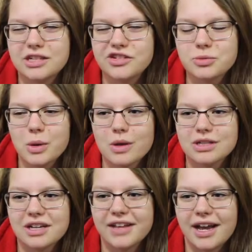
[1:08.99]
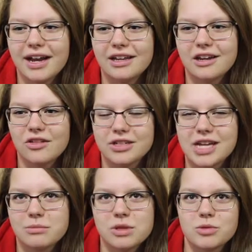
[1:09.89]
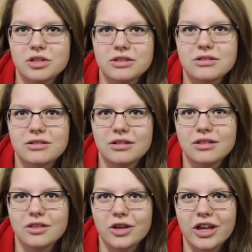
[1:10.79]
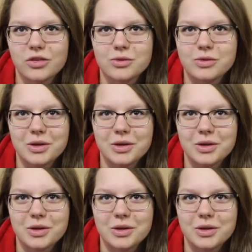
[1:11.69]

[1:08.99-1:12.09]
teachers post online, and other times I'm just looking through